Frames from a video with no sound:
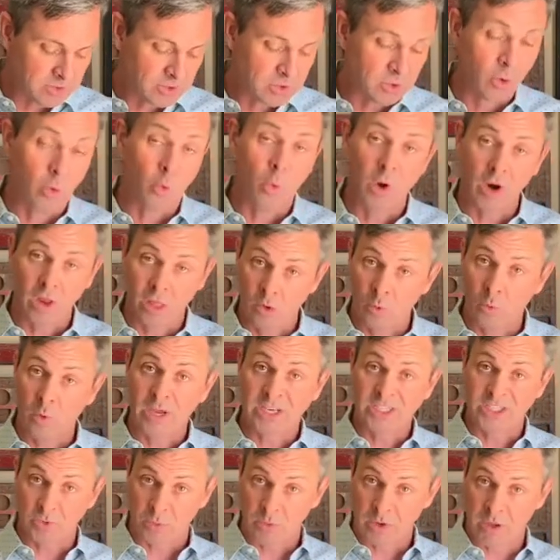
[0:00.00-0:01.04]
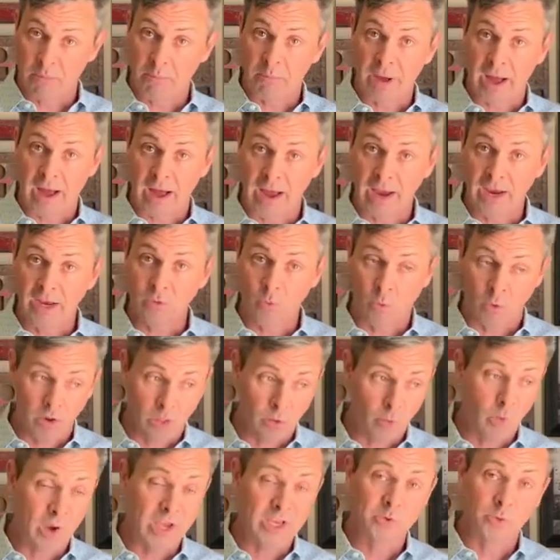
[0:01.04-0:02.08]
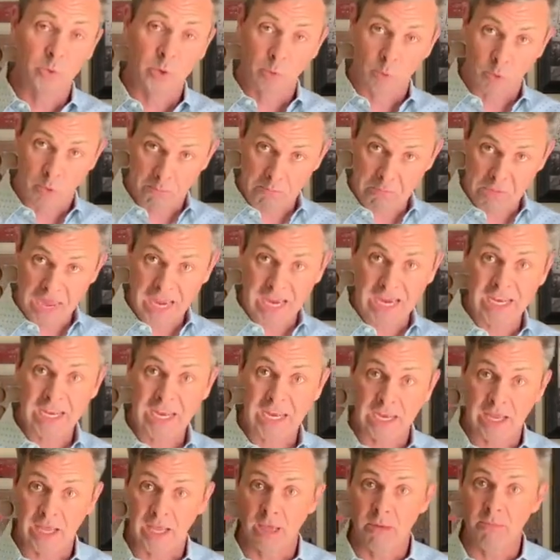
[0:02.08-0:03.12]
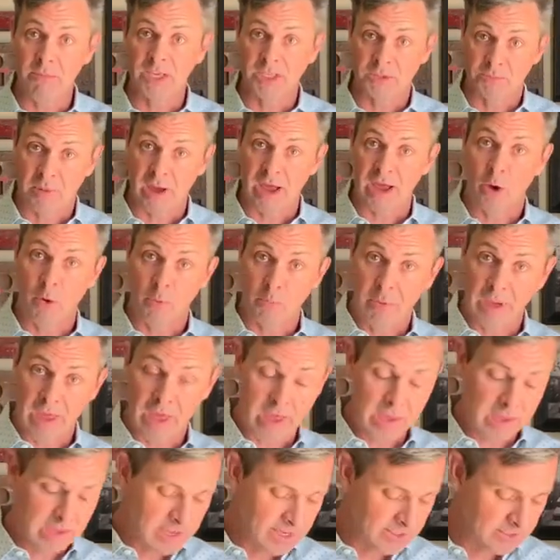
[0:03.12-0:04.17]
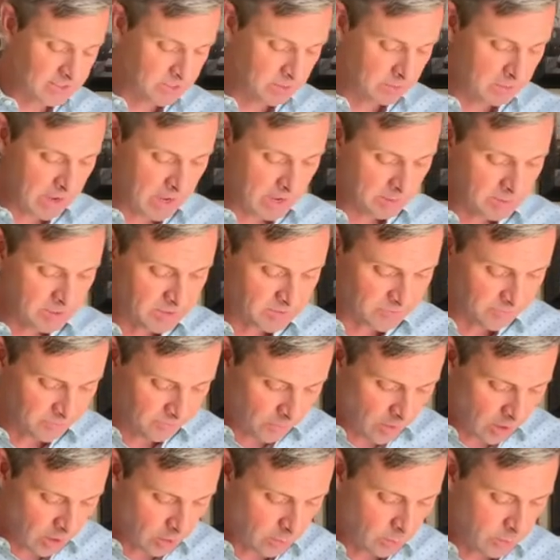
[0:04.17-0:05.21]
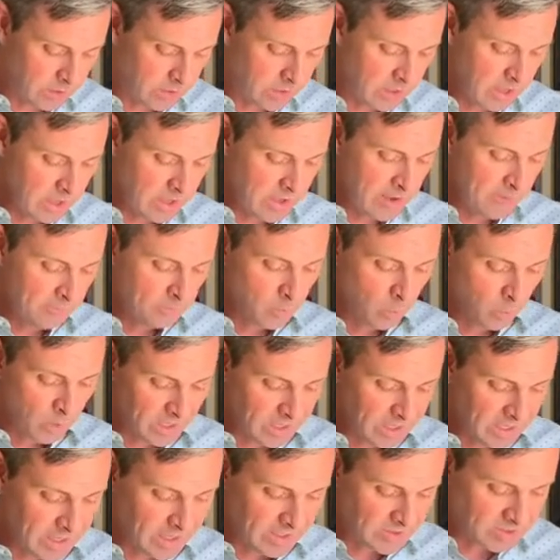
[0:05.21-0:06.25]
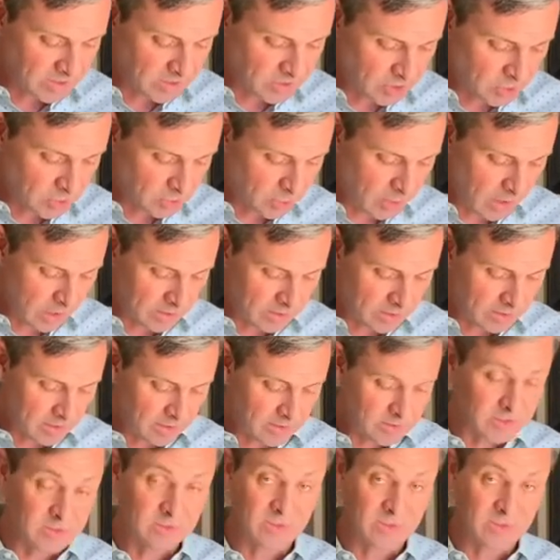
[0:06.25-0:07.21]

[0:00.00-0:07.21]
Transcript: So, one of the ways that we abide, one of the ways we remain in him is by obeying his commandments, following what he has instructed us.